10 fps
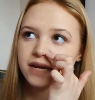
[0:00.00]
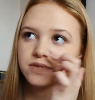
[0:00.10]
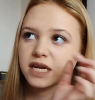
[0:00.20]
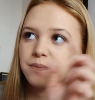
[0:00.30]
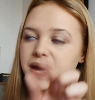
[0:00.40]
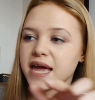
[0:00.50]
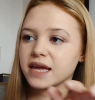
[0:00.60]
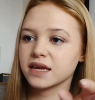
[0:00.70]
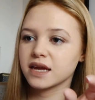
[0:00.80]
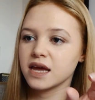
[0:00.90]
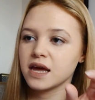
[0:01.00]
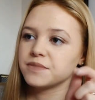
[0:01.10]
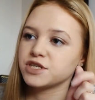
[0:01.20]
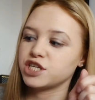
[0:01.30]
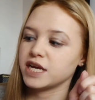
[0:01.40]
And it was like a pink
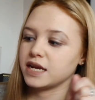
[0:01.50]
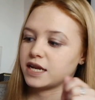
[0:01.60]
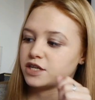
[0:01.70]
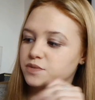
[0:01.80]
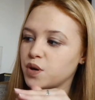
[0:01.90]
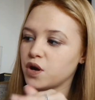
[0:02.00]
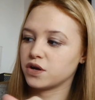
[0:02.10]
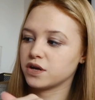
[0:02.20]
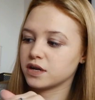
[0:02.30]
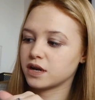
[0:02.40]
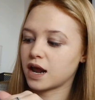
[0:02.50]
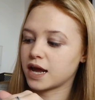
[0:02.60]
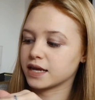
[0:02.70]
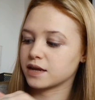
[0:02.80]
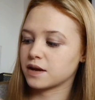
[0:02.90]
machine, and you'd put
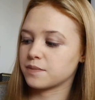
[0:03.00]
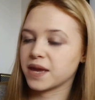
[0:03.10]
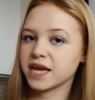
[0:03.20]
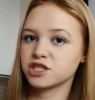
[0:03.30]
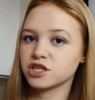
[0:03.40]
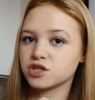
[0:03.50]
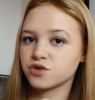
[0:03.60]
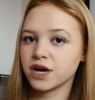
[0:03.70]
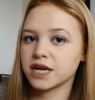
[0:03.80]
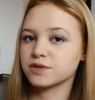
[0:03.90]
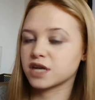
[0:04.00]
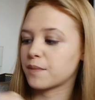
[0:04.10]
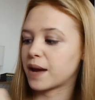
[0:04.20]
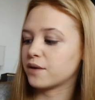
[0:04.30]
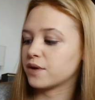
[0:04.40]
like pictures through it and it would
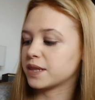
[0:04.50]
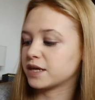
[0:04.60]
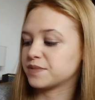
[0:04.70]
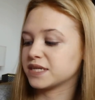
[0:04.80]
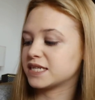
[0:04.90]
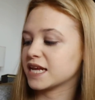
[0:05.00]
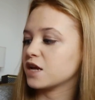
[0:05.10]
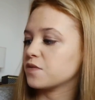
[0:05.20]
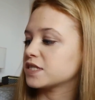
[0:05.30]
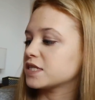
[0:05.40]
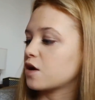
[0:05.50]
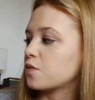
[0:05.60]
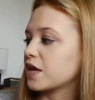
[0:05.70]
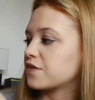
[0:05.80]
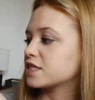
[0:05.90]
come out and there'd be sticky on
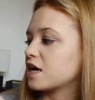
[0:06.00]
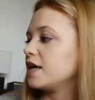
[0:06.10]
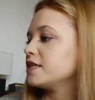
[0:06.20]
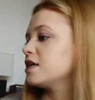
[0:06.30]
the other side.